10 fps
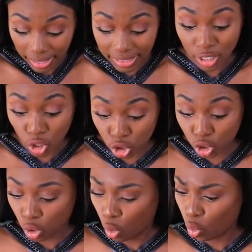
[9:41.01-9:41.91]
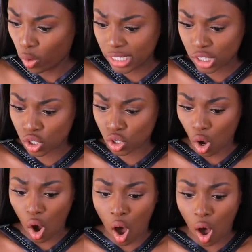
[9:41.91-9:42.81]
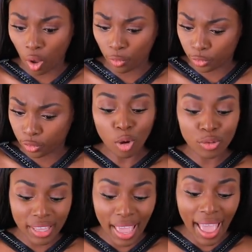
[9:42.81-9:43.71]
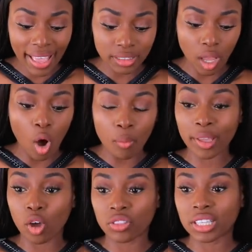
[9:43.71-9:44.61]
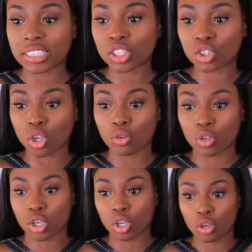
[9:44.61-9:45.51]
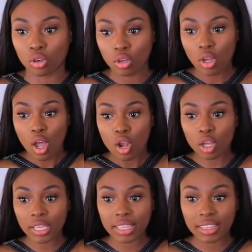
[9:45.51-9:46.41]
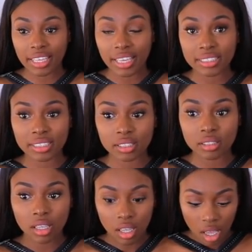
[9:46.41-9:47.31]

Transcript: and it looks, oh, it's soft. Oh, yes. Oh, my God, this is so cute. Look at this.